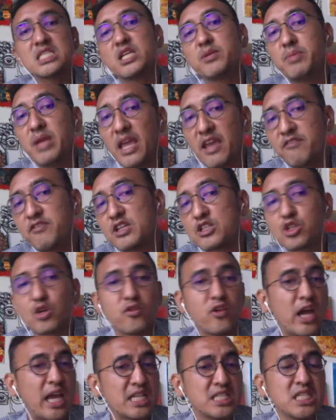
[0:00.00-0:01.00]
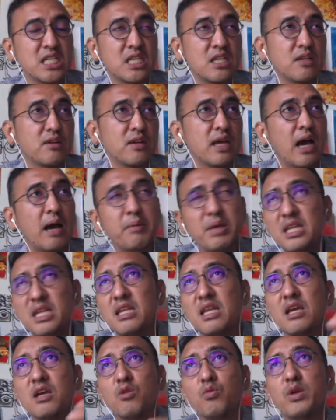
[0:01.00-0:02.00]
the behaviors of our action. I mean,
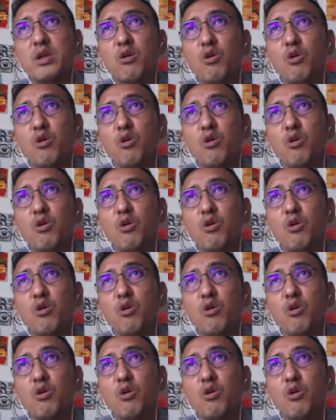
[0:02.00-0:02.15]
we